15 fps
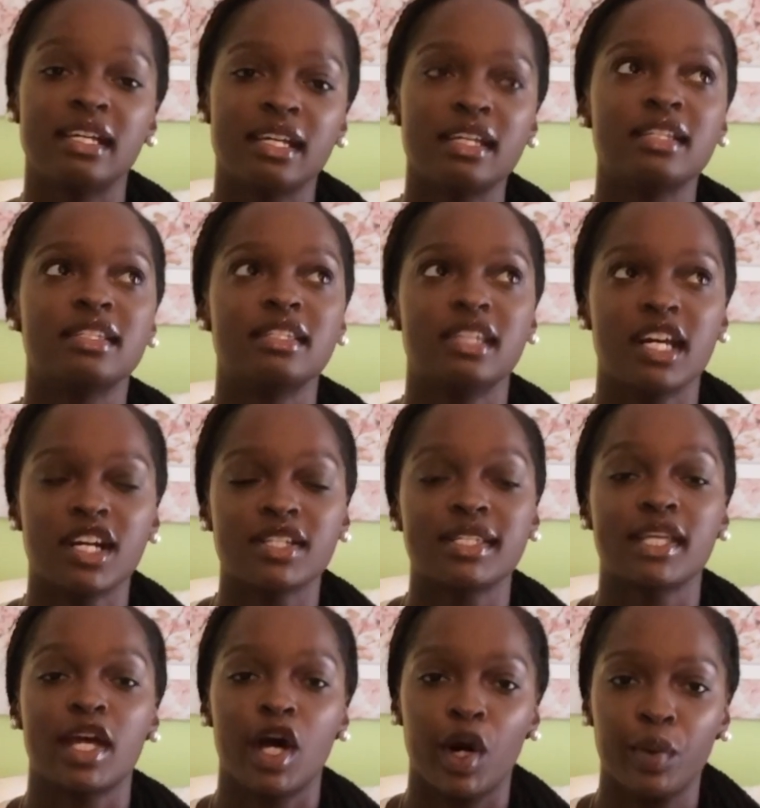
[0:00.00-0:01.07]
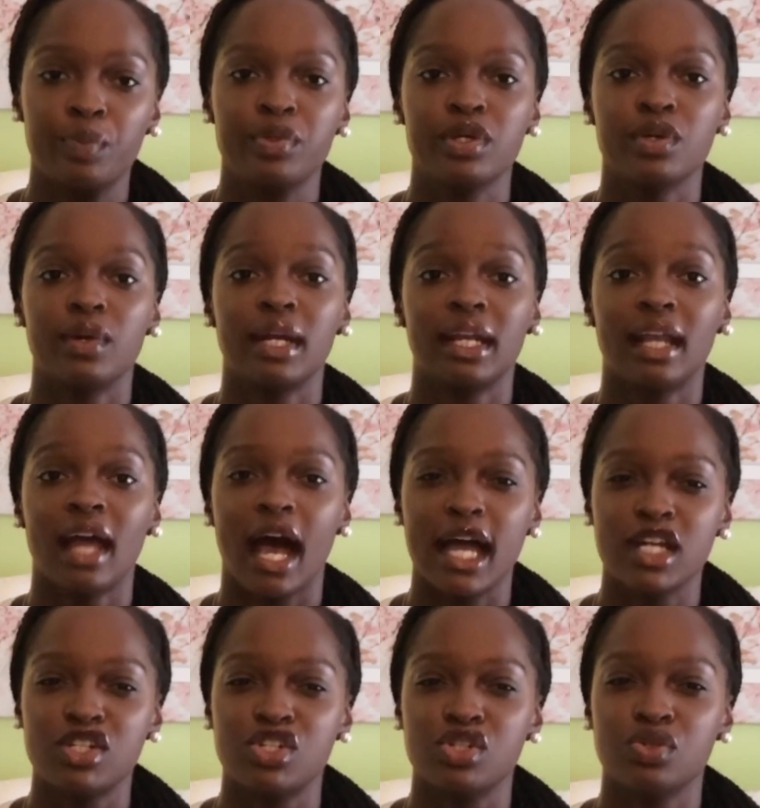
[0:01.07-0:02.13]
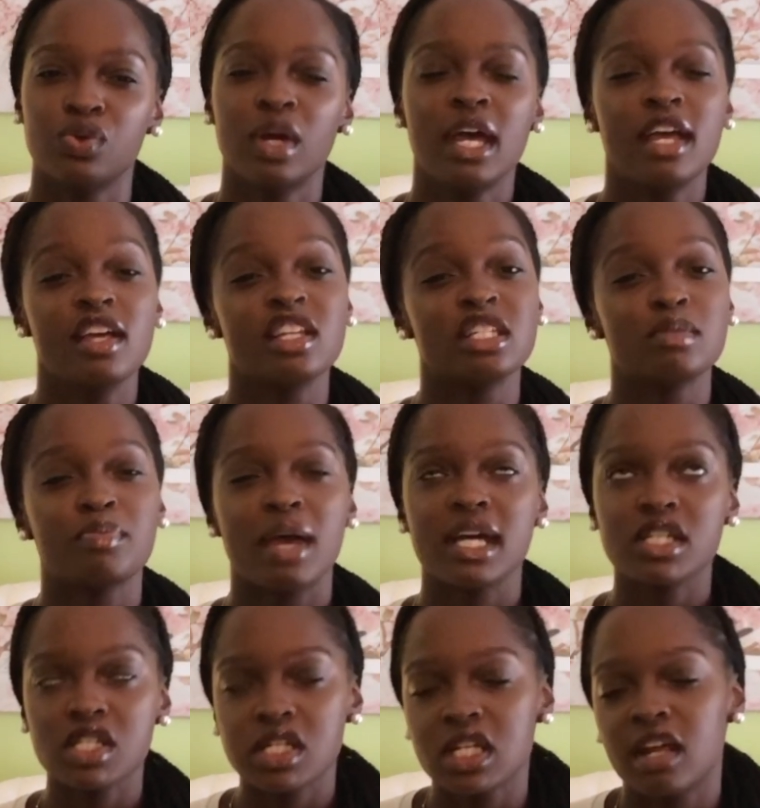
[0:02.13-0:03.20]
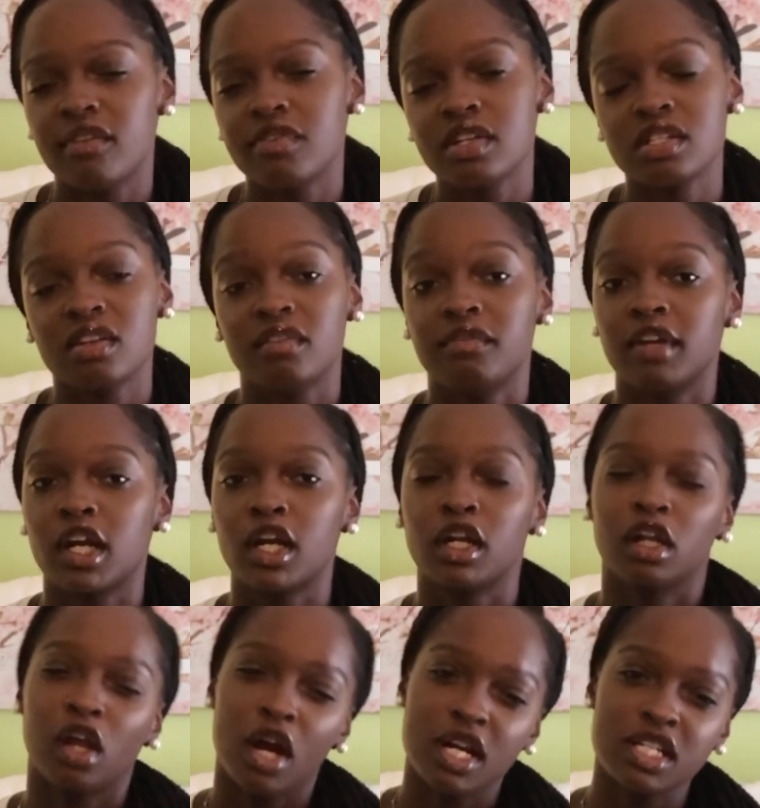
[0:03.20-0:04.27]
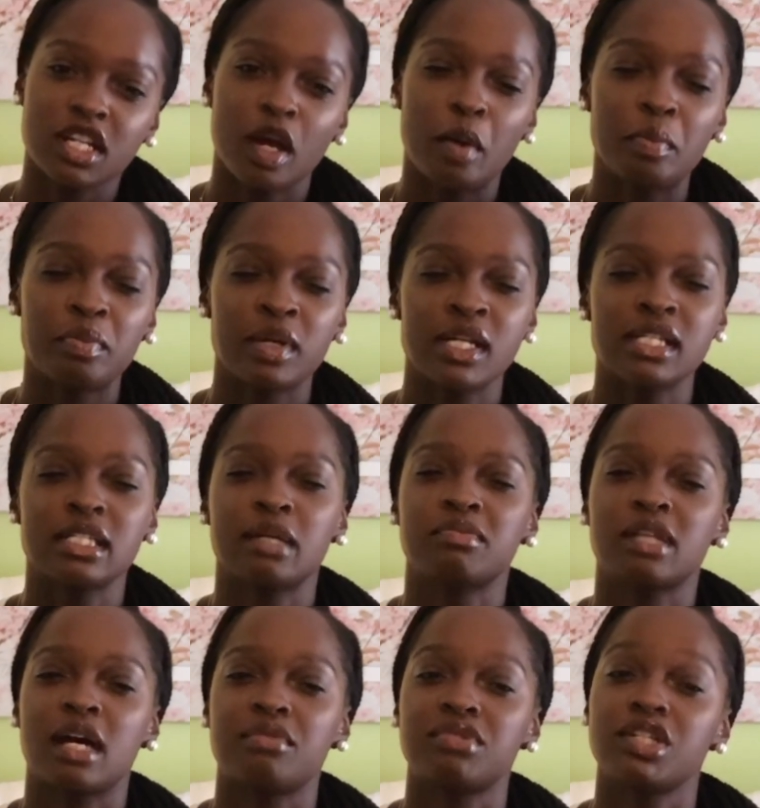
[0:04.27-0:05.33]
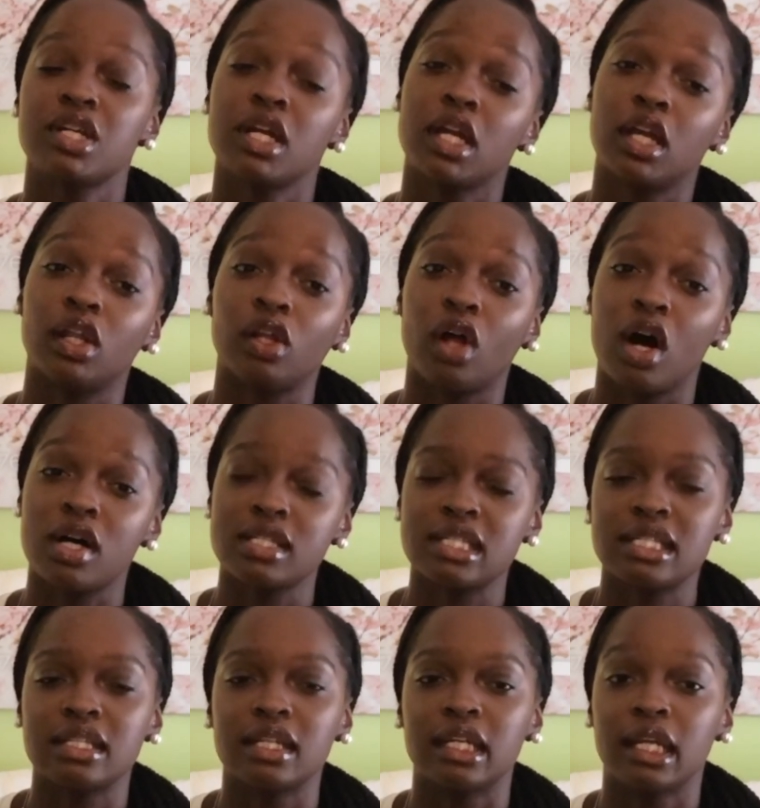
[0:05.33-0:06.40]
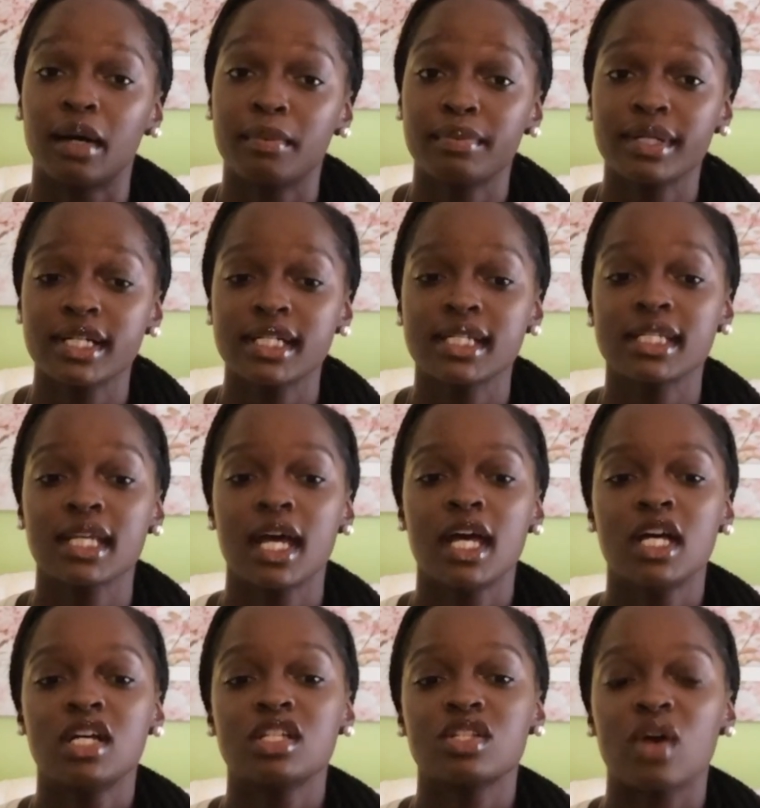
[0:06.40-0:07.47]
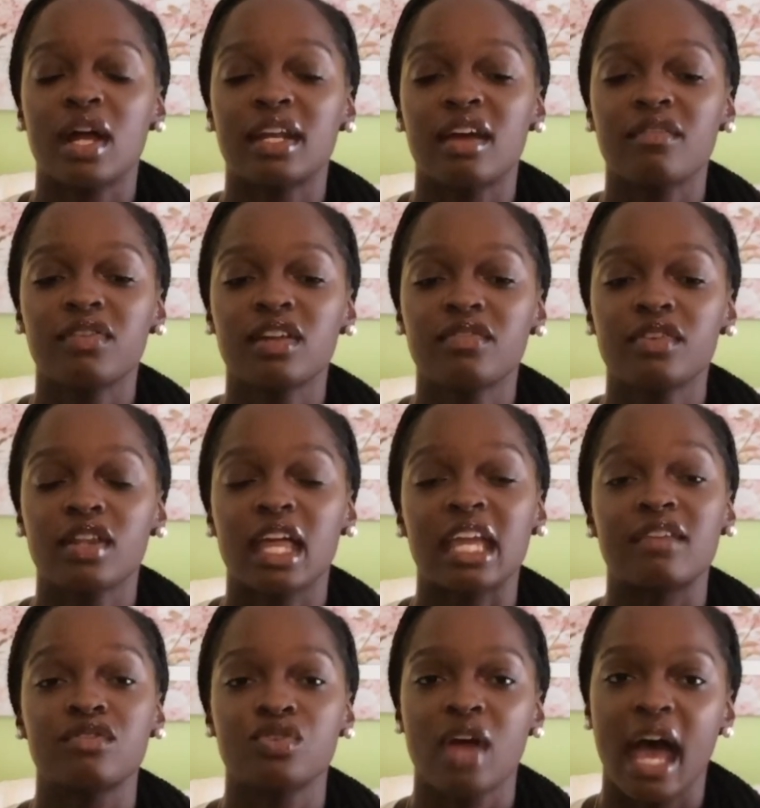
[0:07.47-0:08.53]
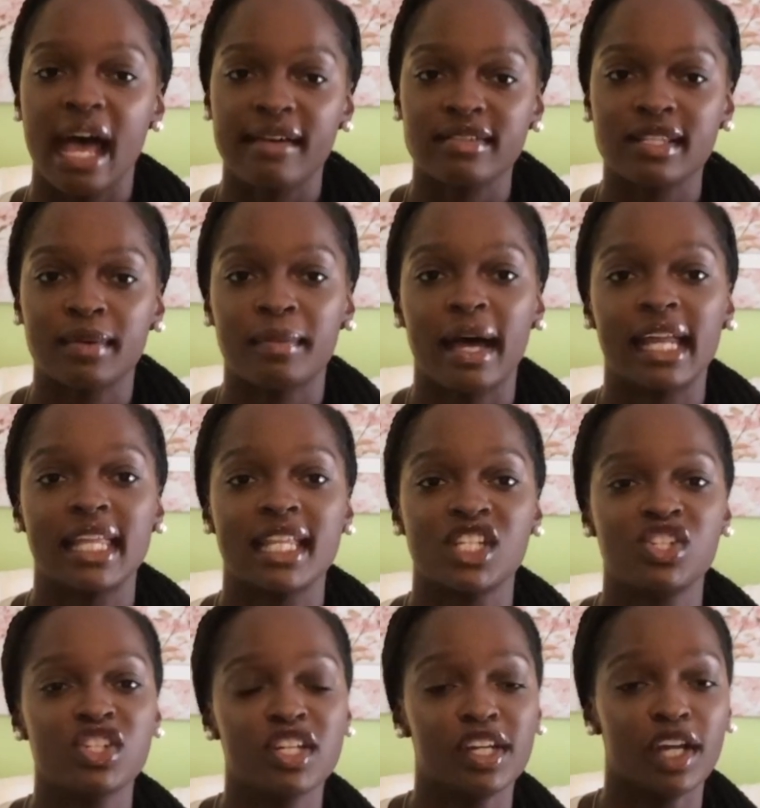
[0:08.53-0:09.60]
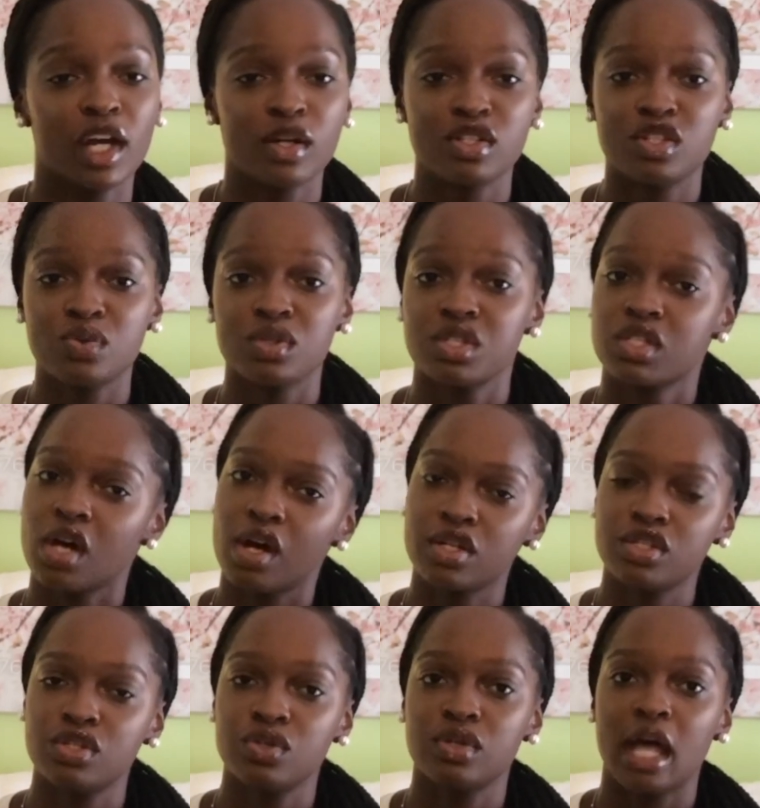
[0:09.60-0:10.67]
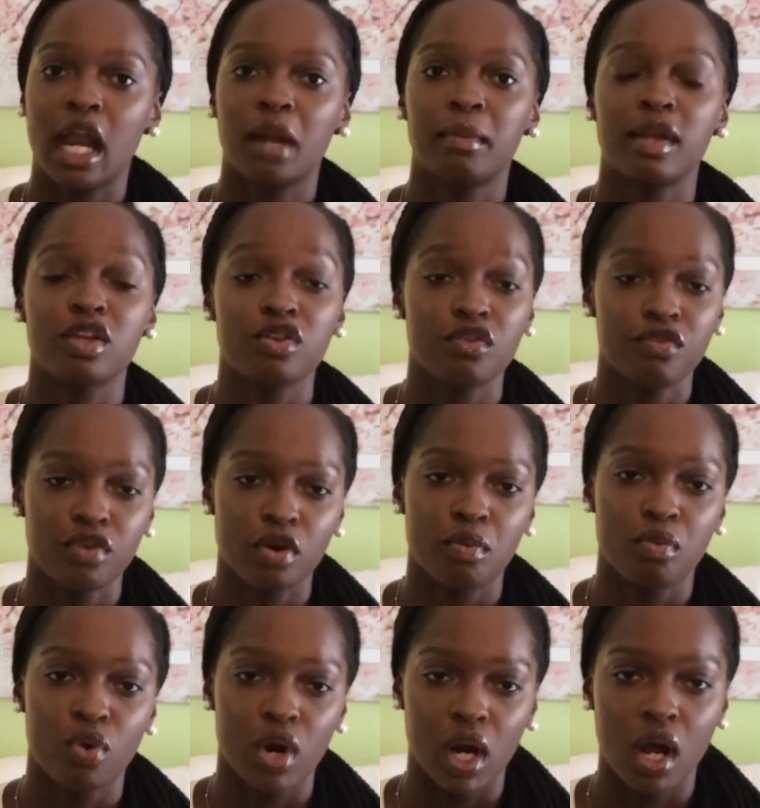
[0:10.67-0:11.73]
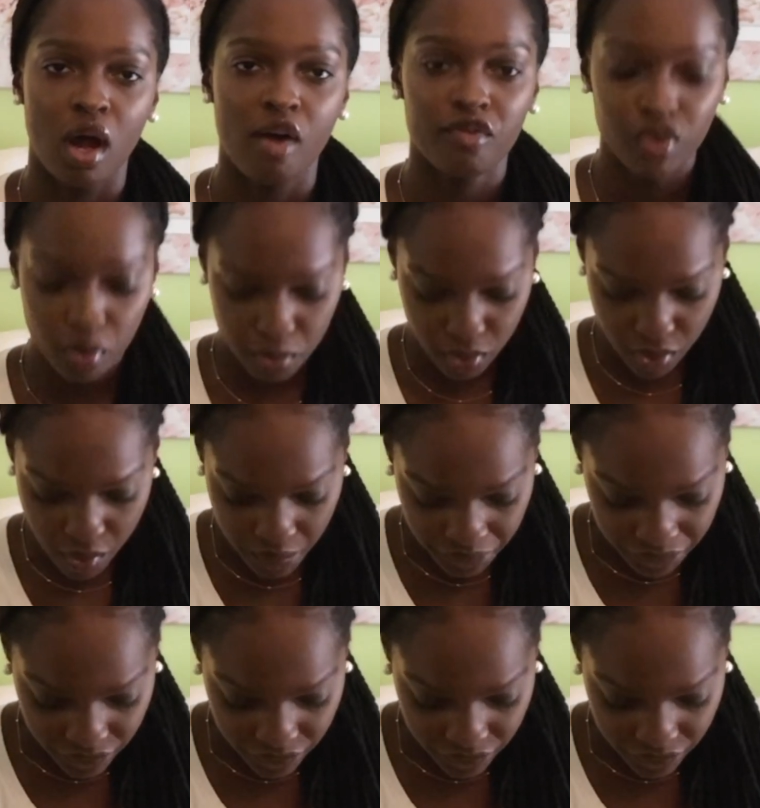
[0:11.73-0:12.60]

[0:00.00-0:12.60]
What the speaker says: is there to help you and guide you, especially if it's a very large company. Sometimes you can get lost in the numbers. So I definitely feel like if you have somebody that you can go to and talk to, that'll make you feel more comfortable.